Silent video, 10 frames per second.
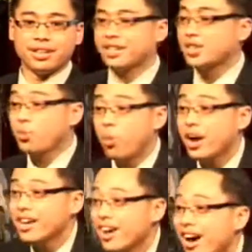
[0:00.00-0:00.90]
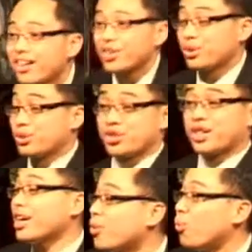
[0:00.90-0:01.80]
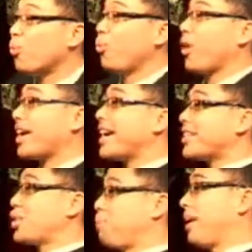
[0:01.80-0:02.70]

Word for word: And I said, Why not? Are you sick? Why can't you